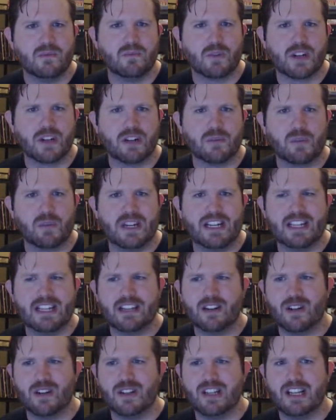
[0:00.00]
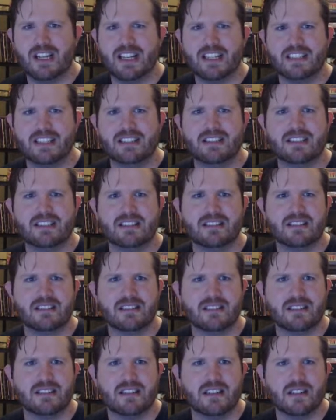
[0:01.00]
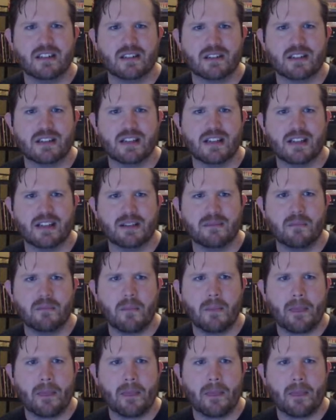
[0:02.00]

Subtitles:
read in our lines, okay?